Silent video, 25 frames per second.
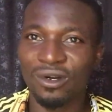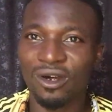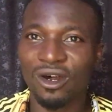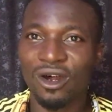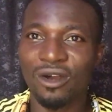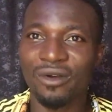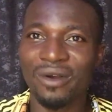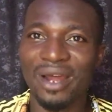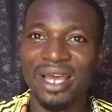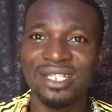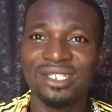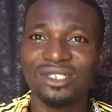
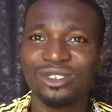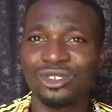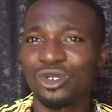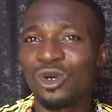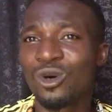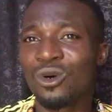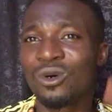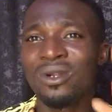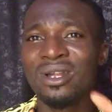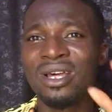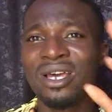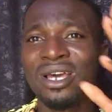Alright, so
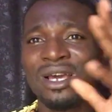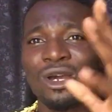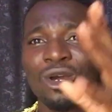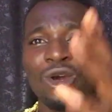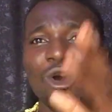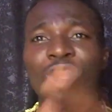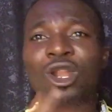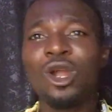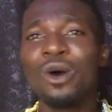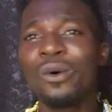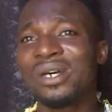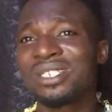
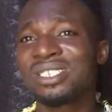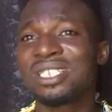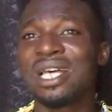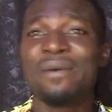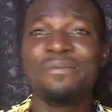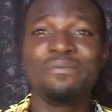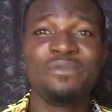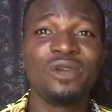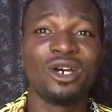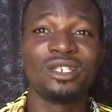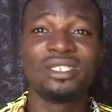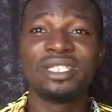call or WhatsApp
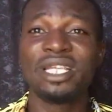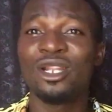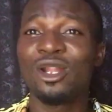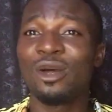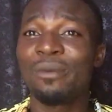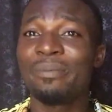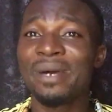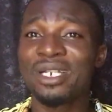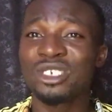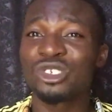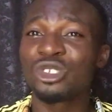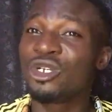me on the
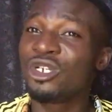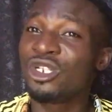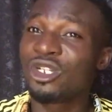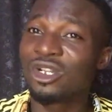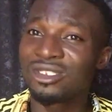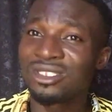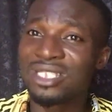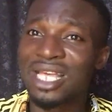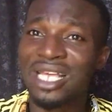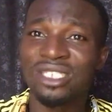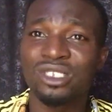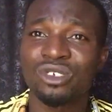number showing
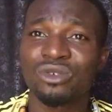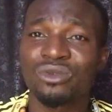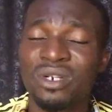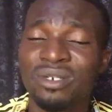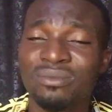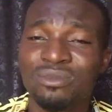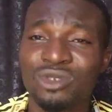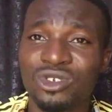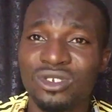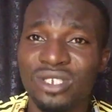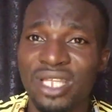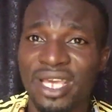on that
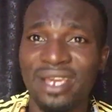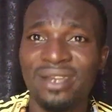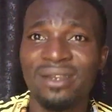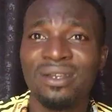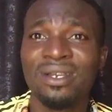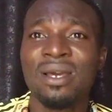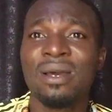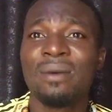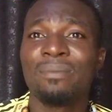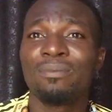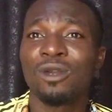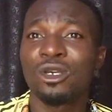screen today,
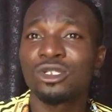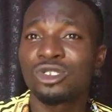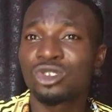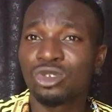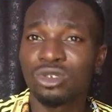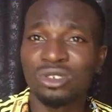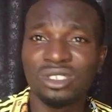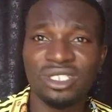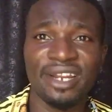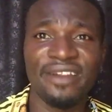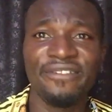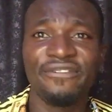
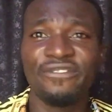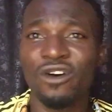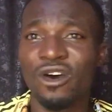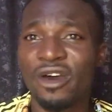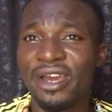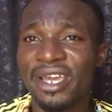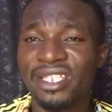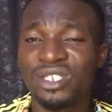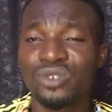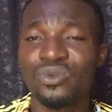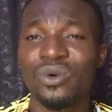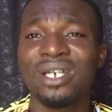
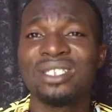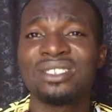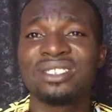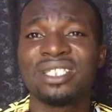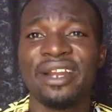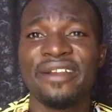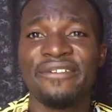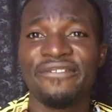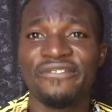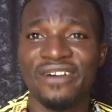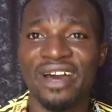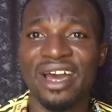
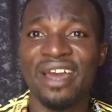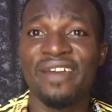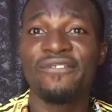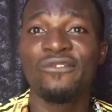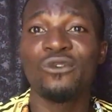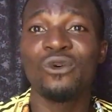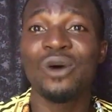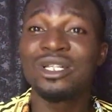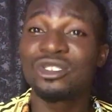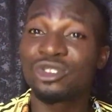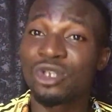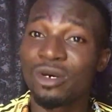
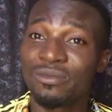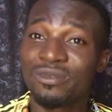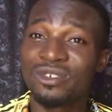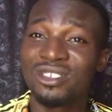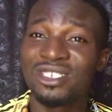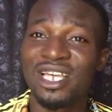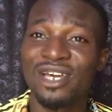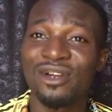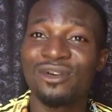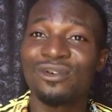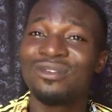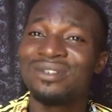
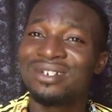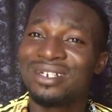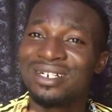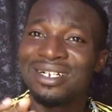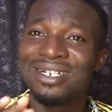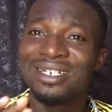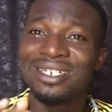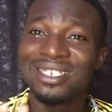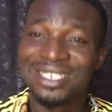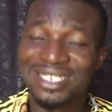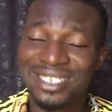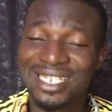
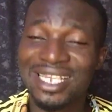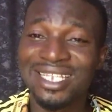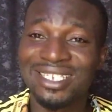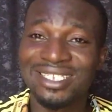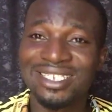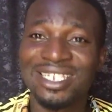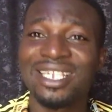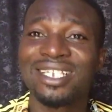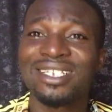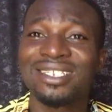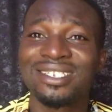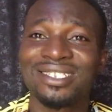
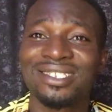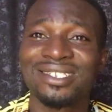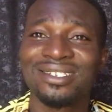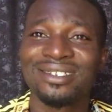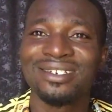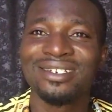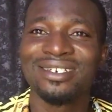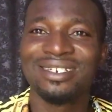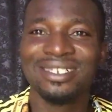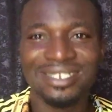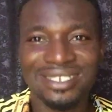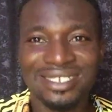
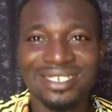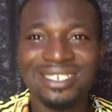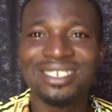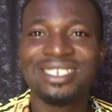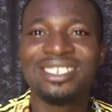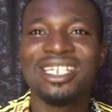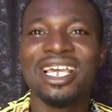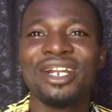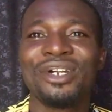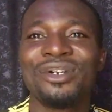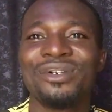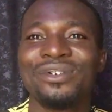
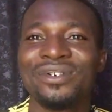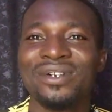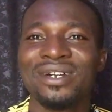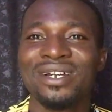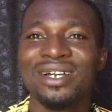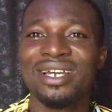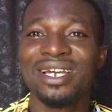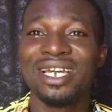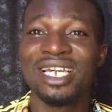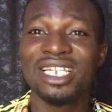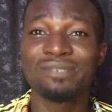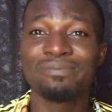
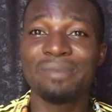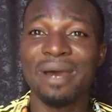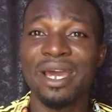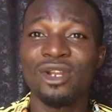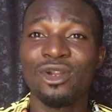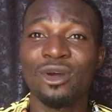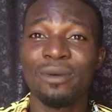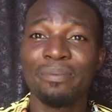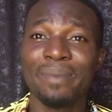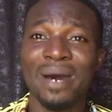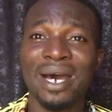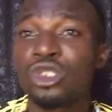+2348135100660 is my
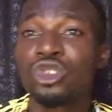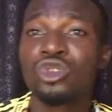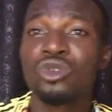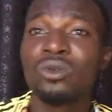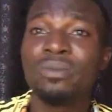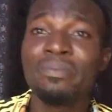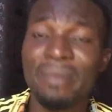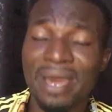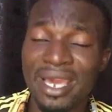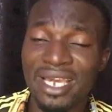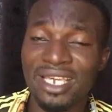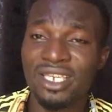number to
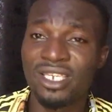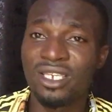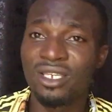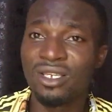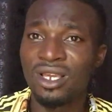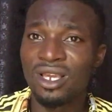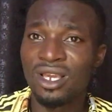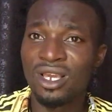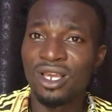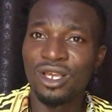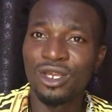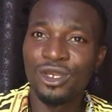make
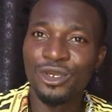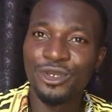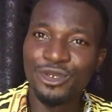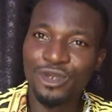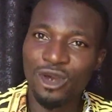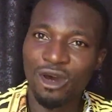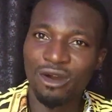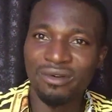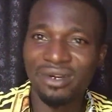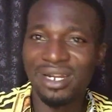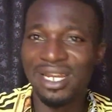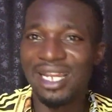
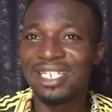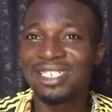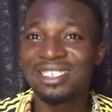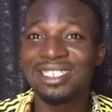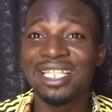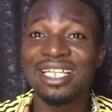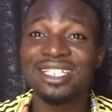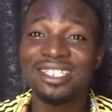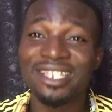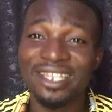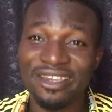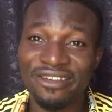your real
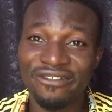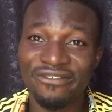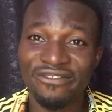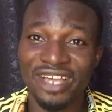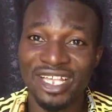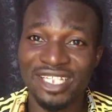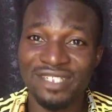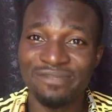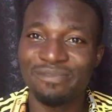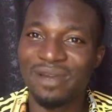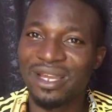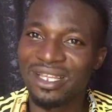estate
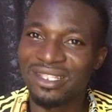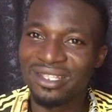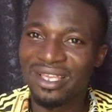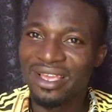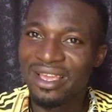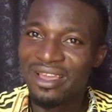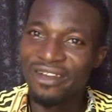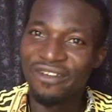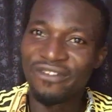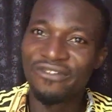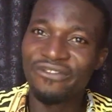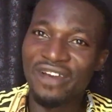investment
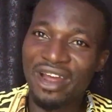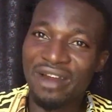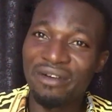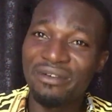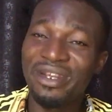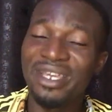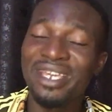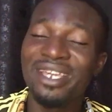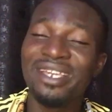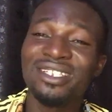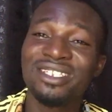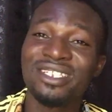
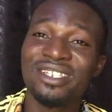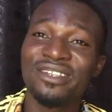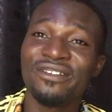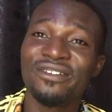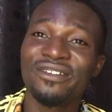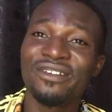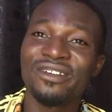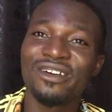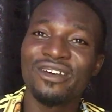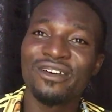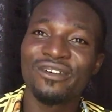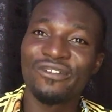very easy
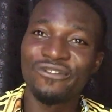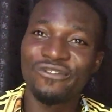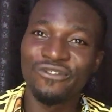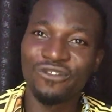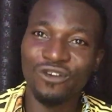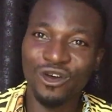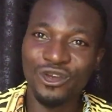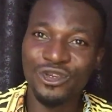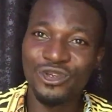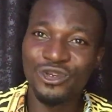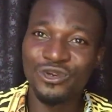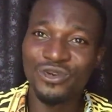
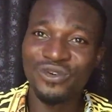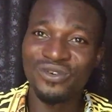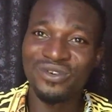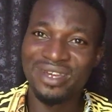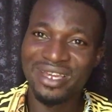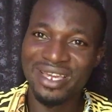for you